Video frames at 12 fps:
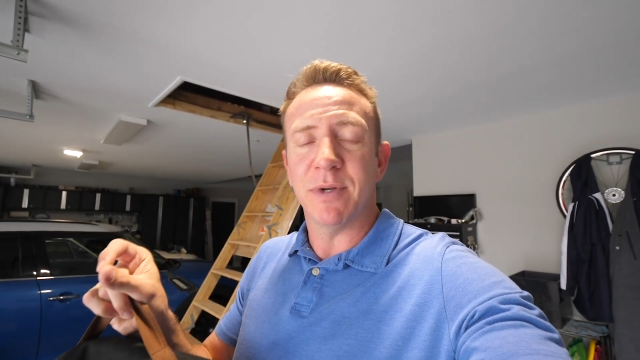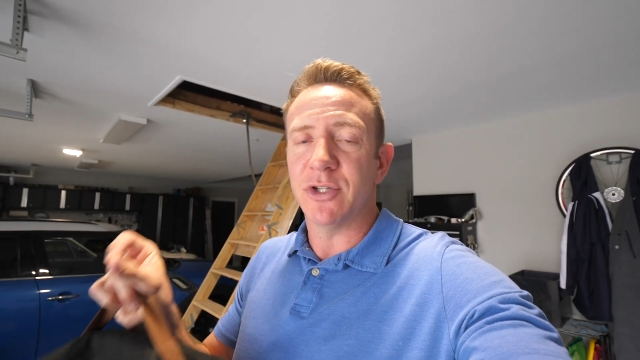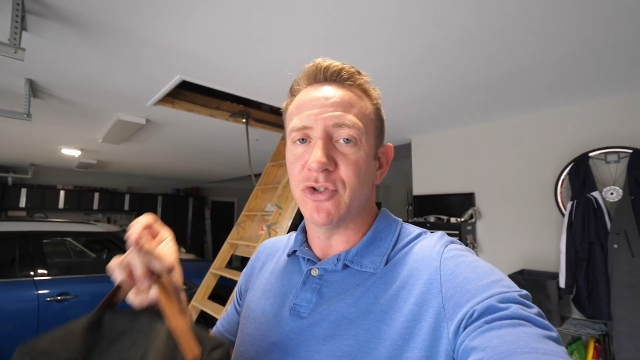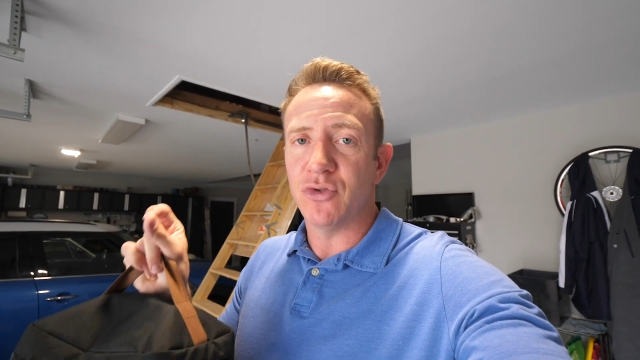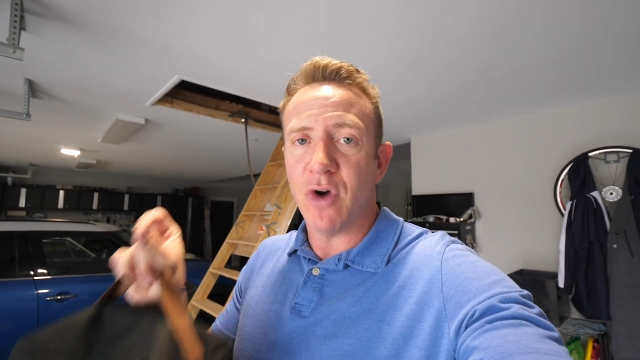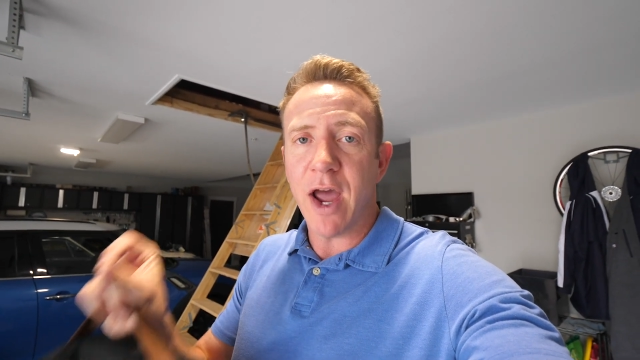but
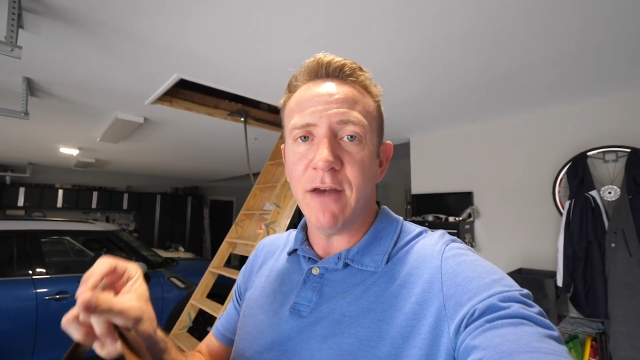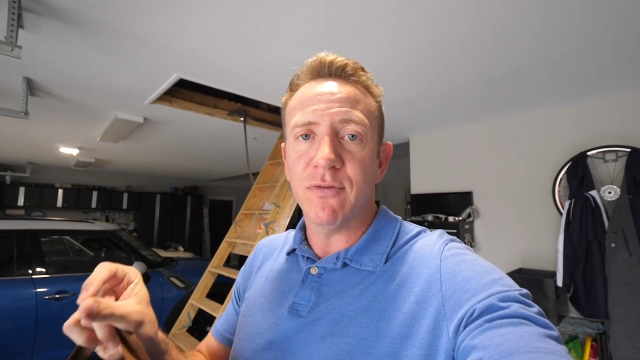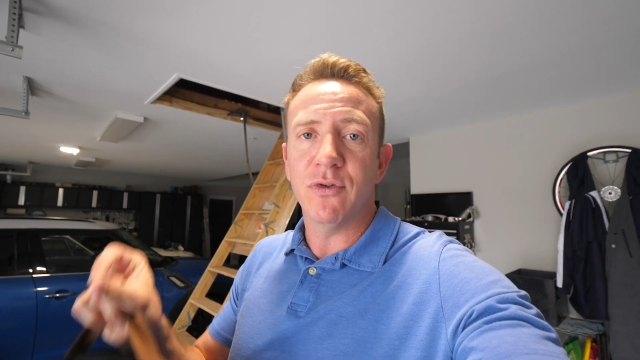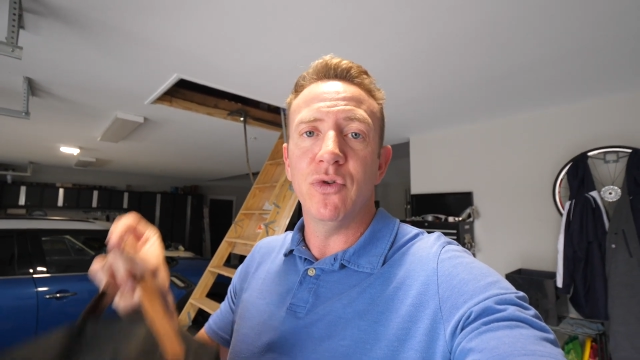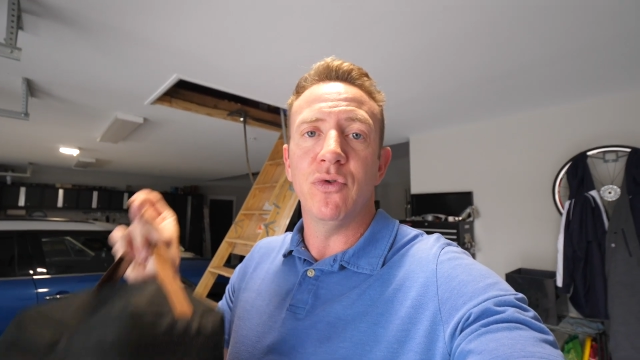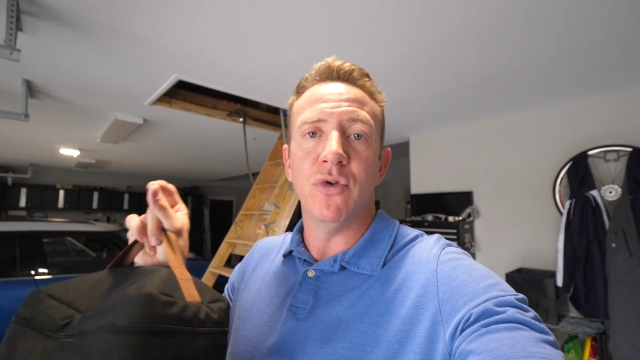it's dried
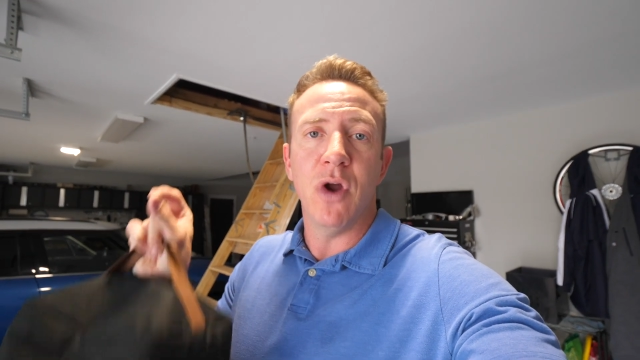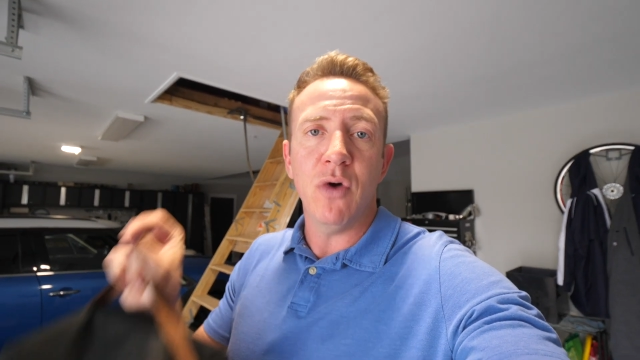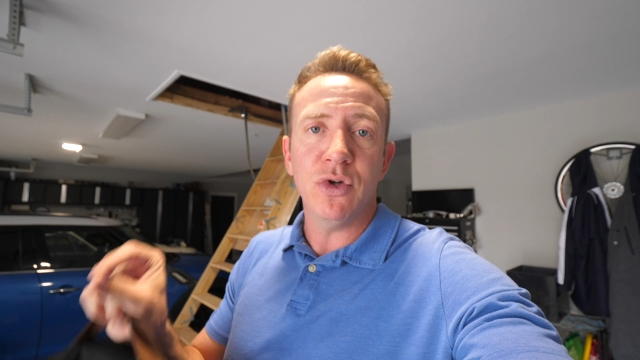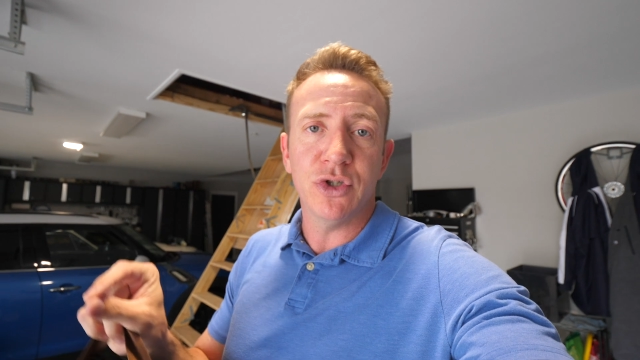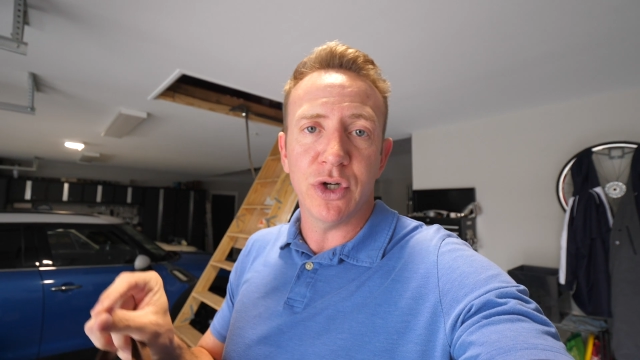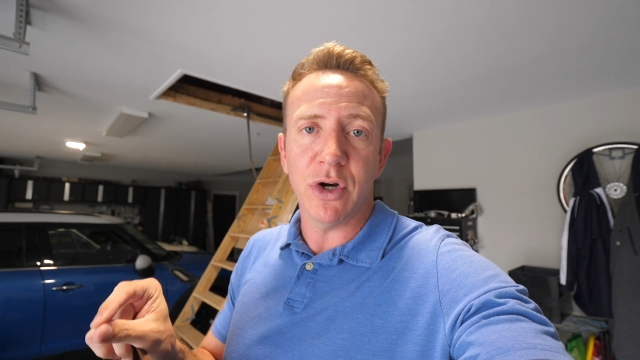fruit,
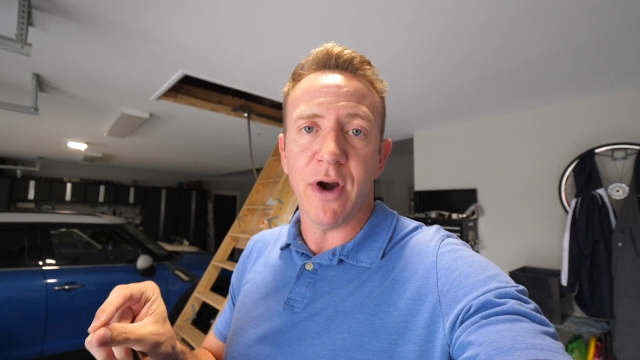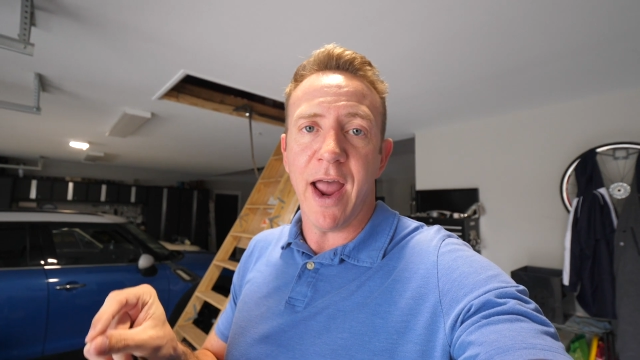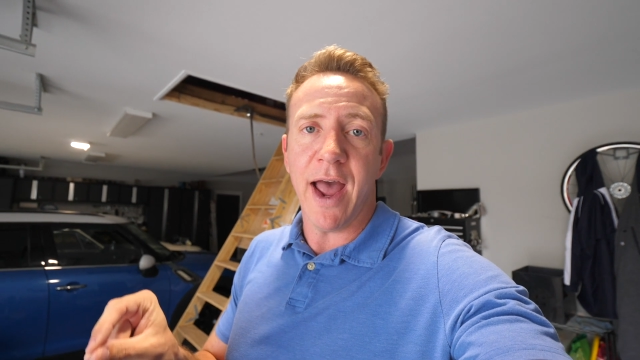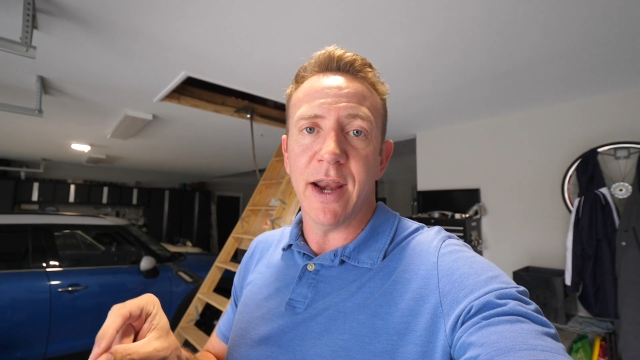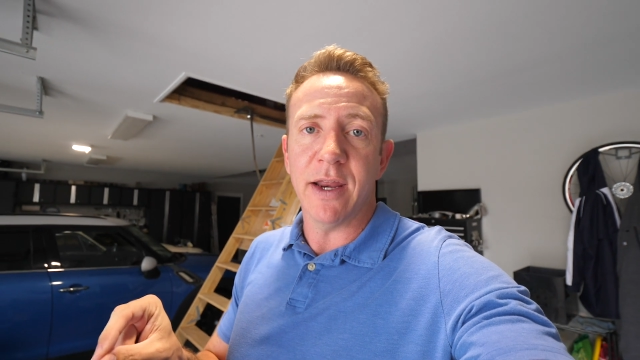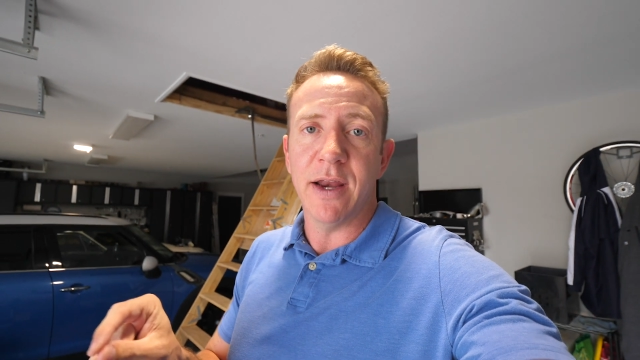no sugar
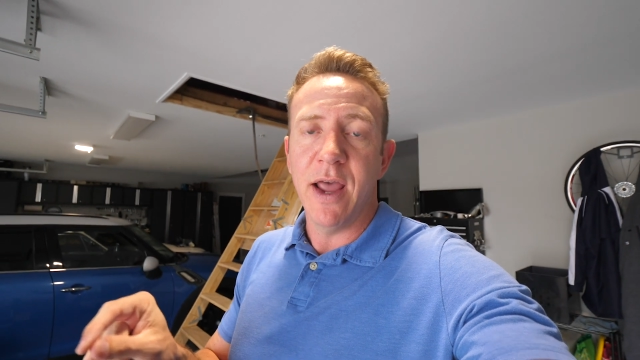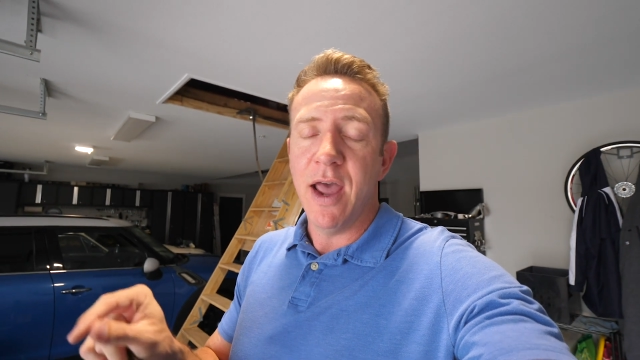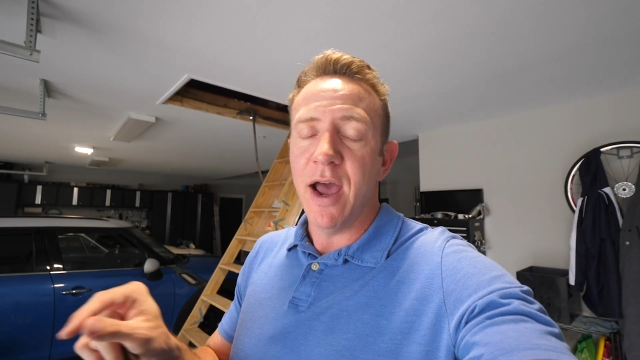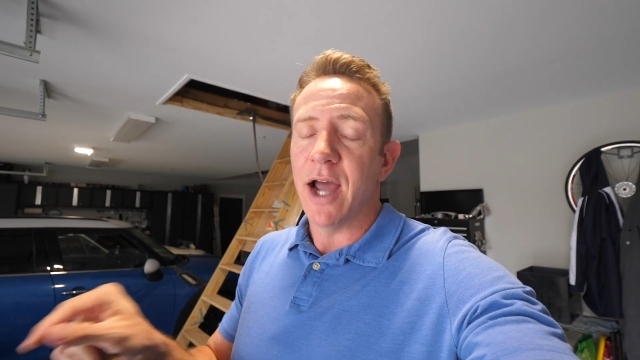added.